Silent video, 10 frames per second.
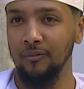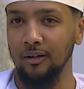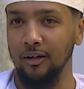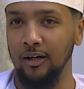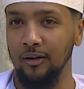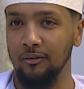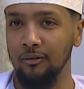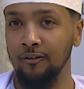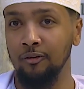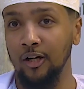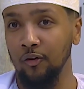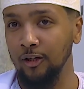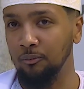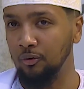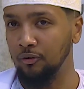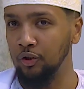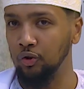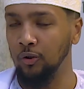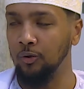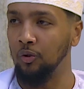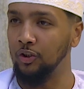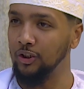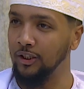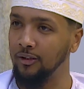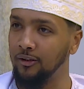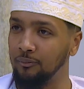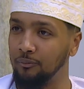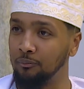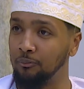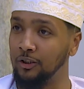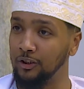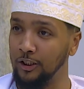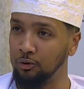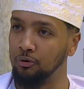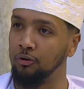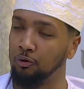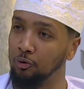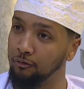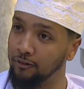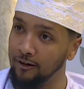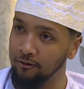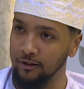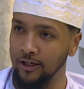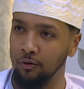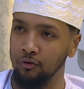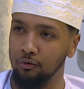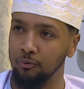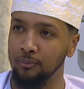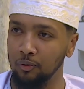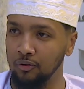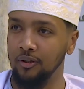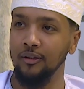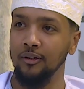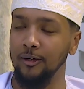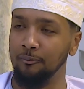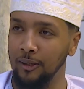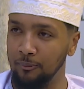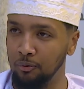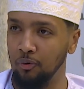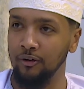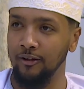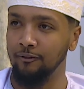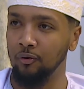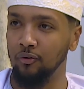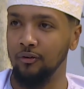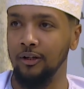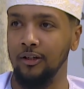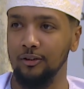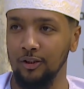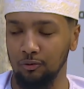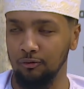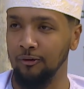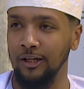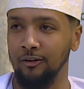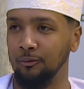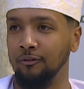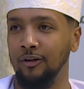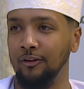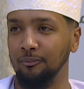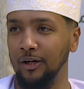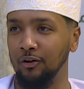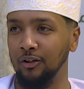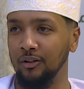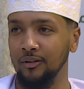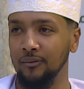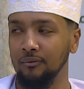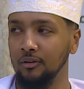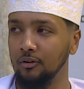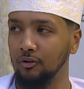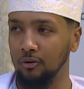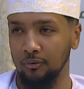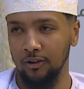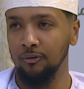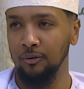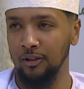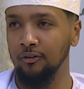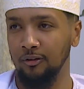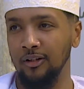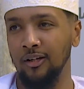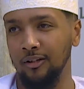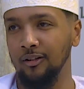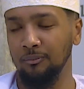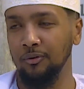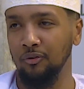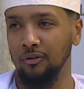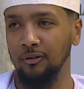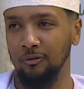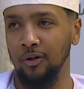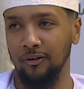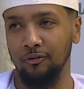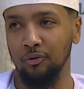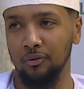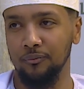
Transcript: And even outside Mogadishu in Warshak, Barghash will go further out to build a fort there, just as a defense barrier. So he built quite a few.